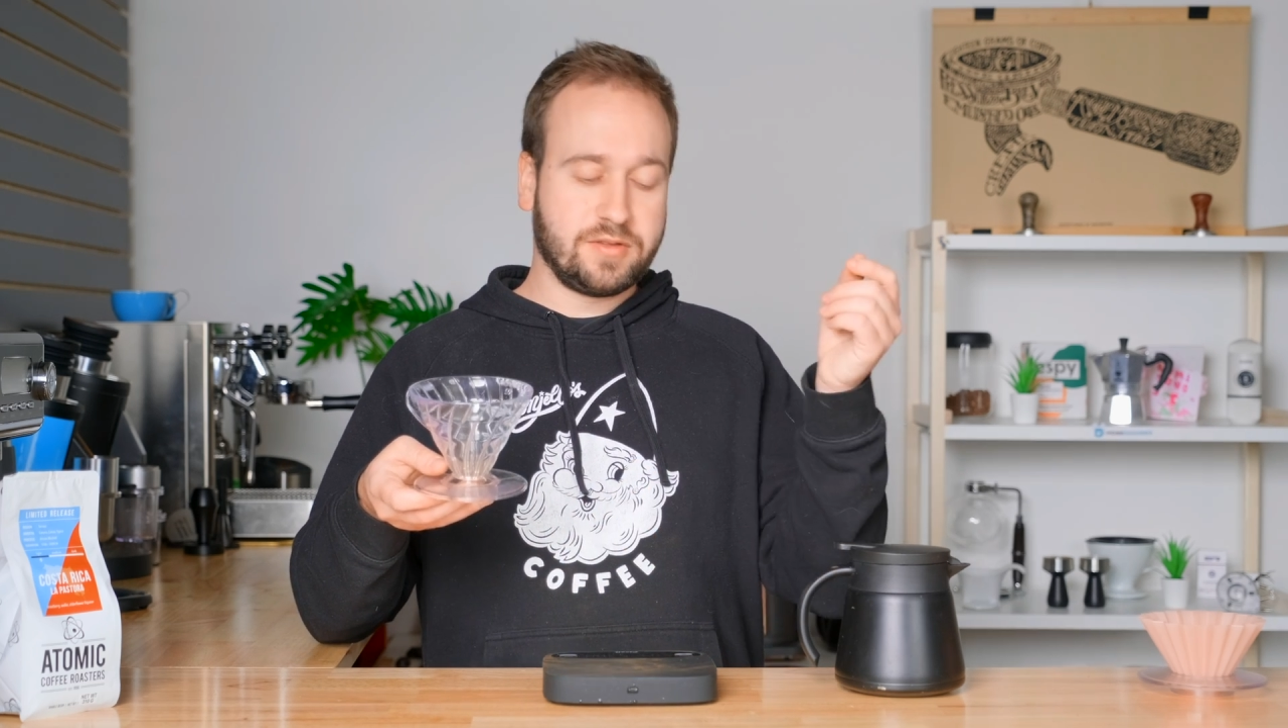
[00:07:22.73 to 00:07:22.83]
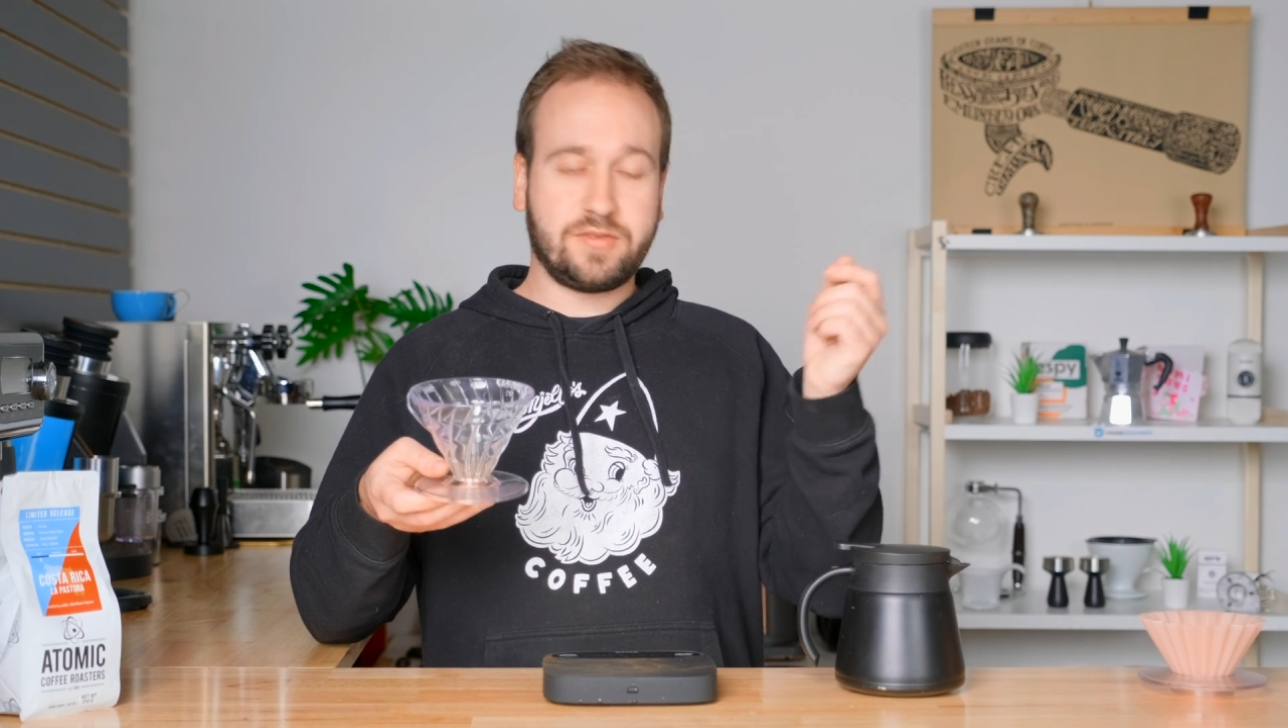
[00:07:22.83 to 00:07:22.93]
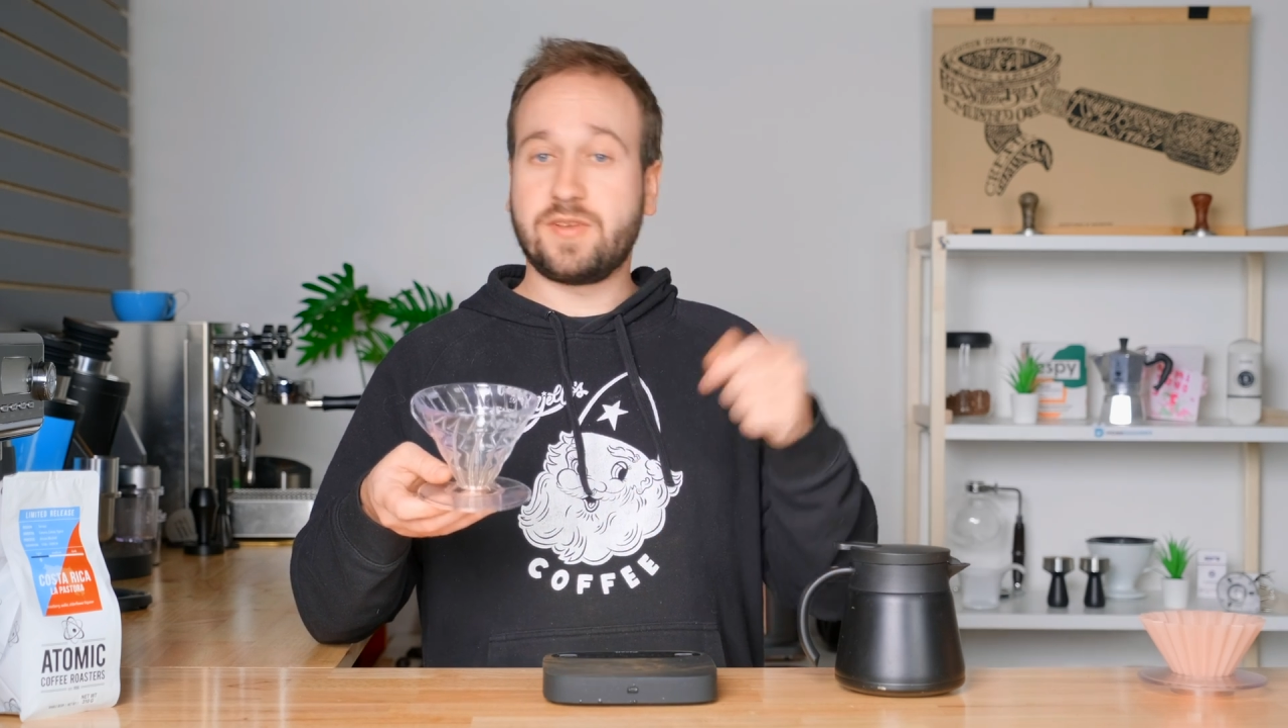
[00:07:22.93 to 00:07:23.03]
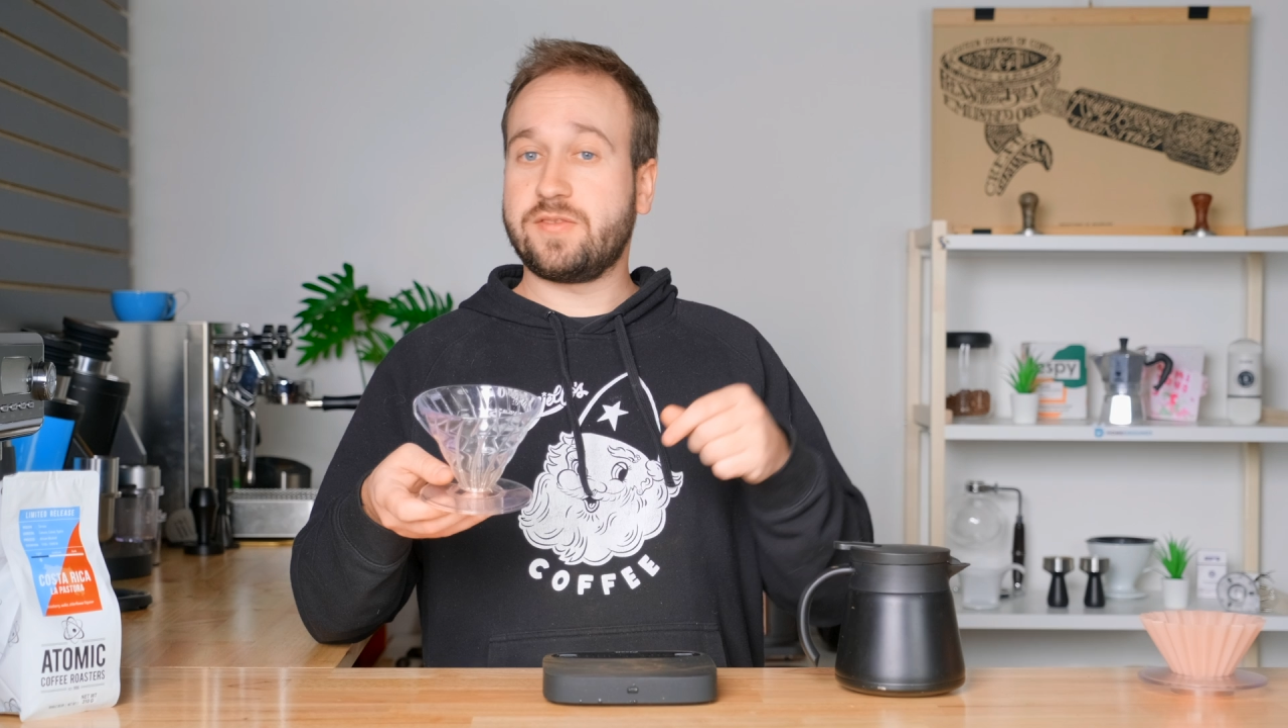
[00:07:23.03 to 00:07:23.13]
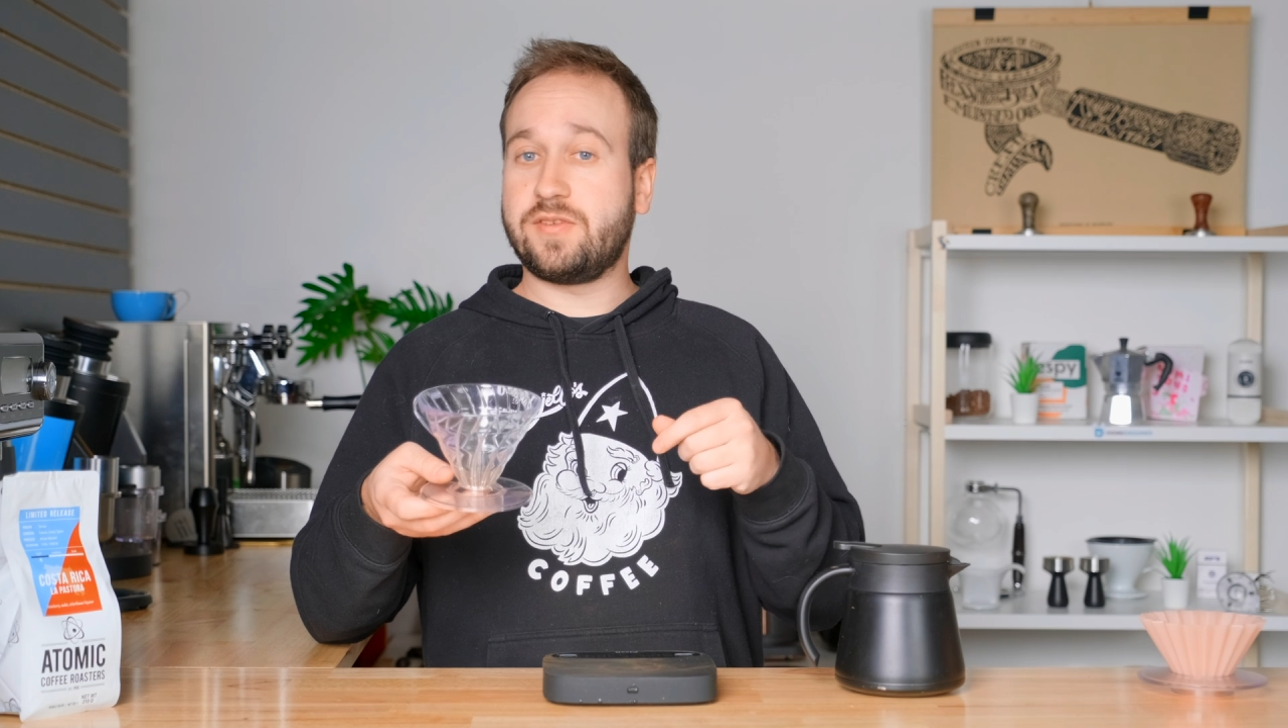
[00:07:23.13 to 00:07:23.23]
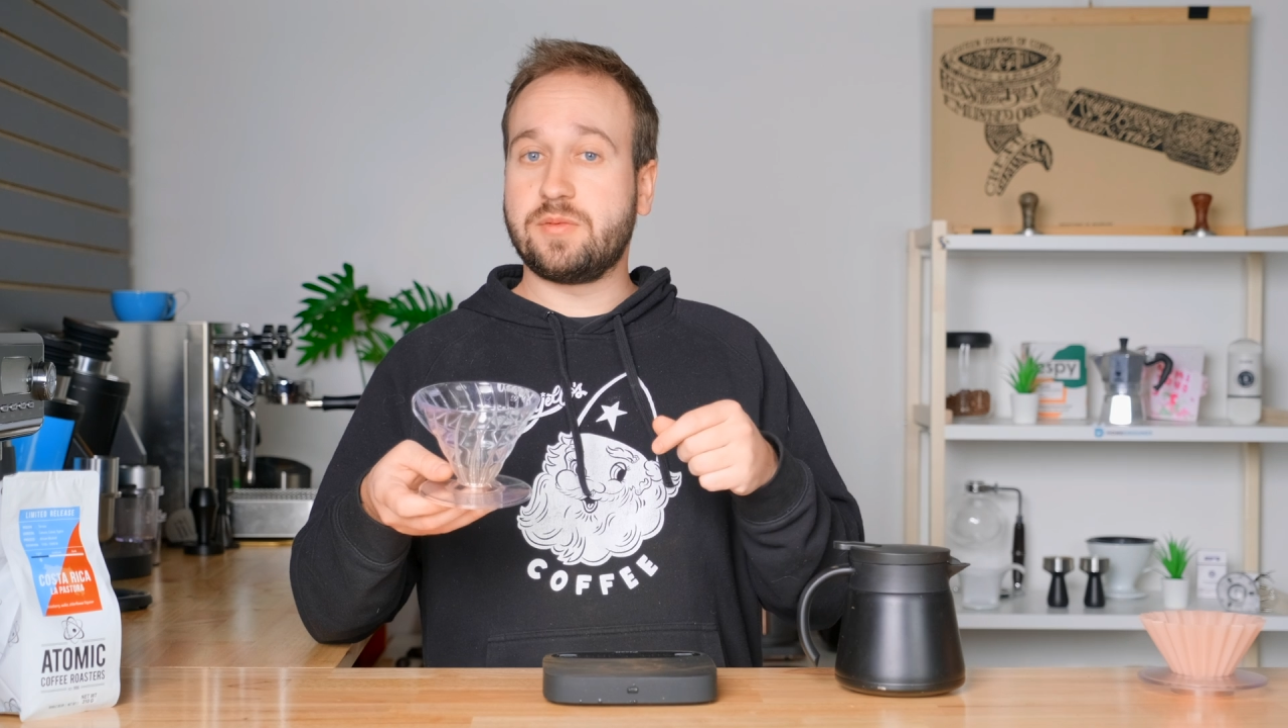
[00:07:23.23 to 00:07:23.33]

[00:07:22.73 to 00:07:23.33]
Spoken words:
60